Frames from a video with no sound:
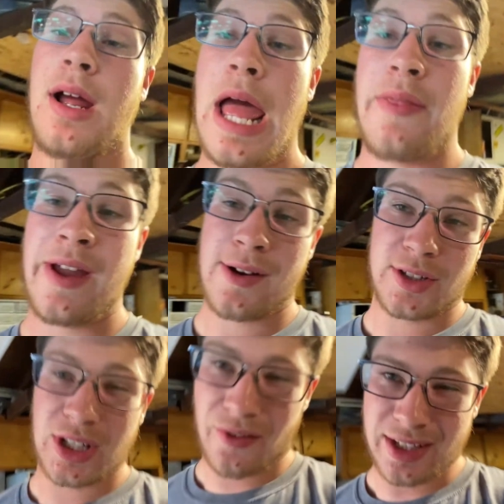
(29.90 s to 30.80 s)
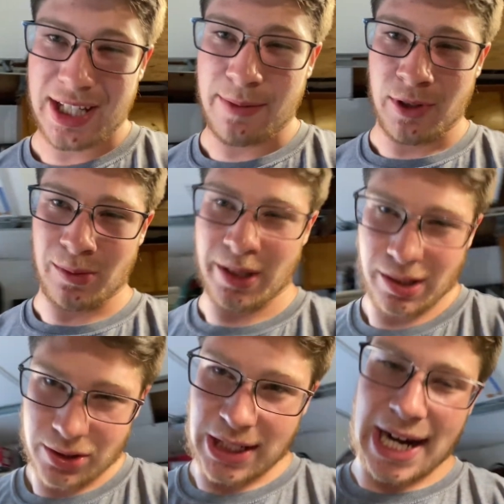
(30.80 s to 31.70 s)
And they are 17
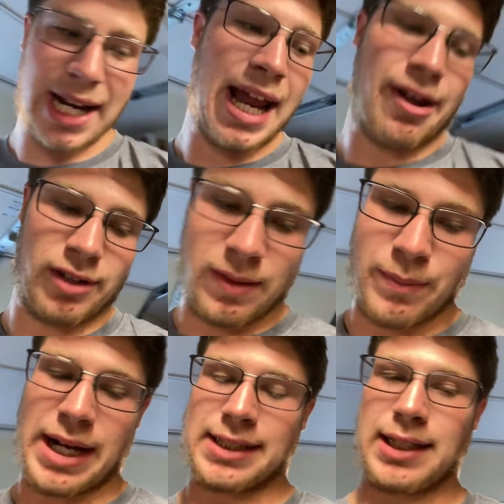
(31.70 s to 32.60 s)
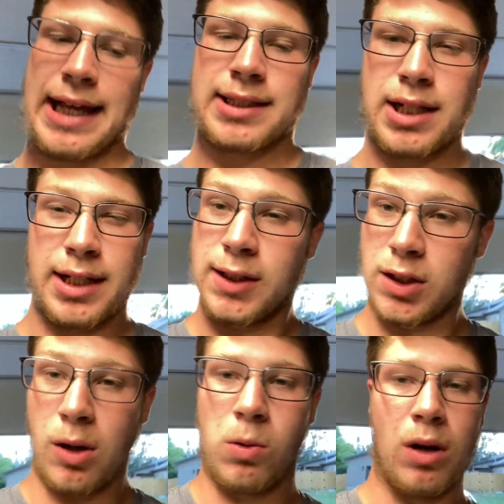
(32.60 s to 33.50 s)
millimeters, and I didn't have an impact last night,
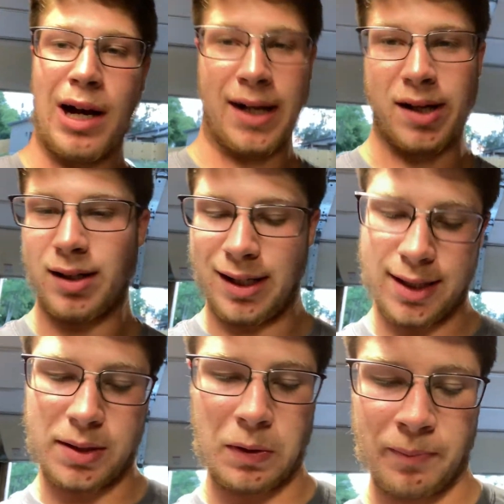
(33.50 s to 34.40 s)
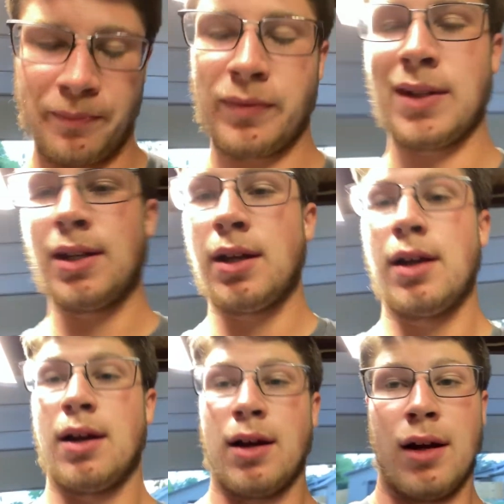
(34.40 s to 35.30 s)
so I couldn't get to them.
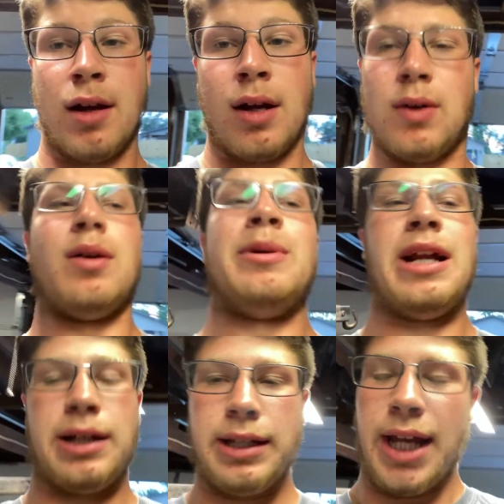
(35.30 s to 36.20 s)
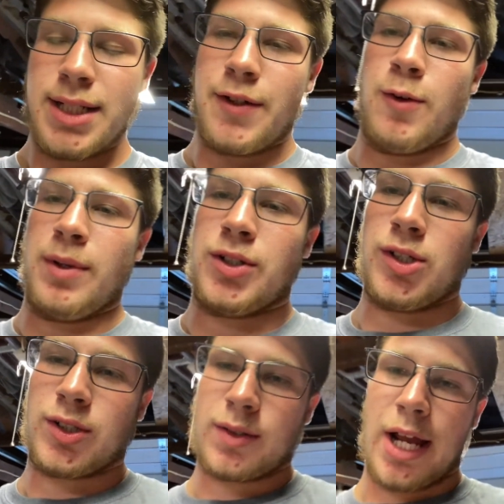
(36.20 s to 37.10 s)
I mean, I can get to them. It's
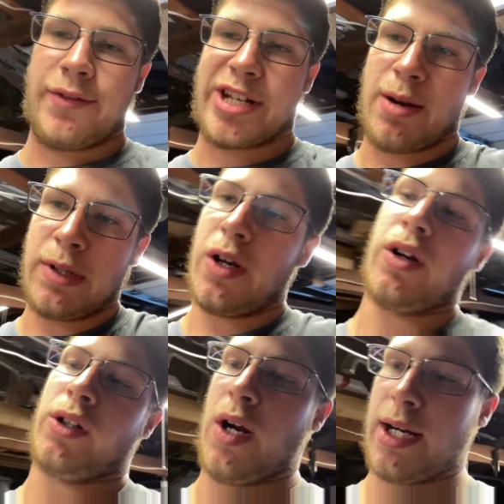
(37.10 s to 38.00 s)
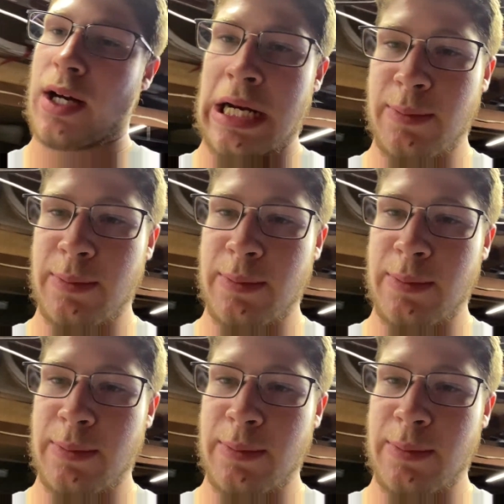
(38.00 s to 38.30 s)
just every time you go to crank on it